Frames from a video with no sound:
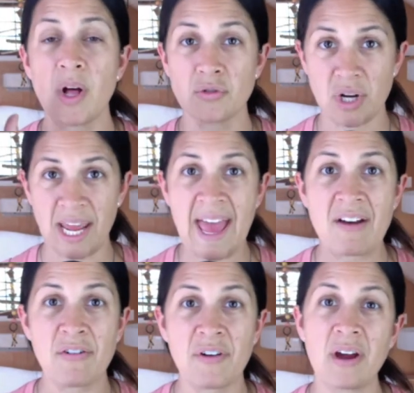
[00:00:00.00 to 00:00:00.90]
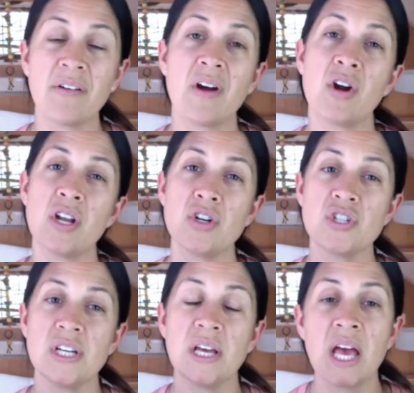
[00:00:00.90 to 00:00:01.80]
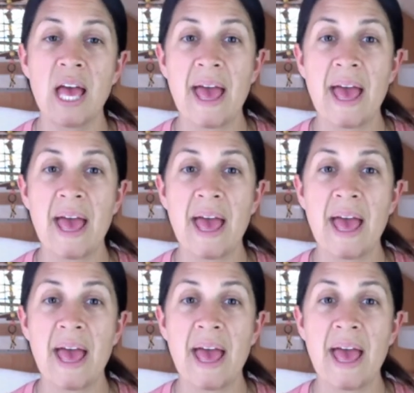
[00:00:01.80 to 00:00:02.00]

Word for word: I'll drink half a five hour energy,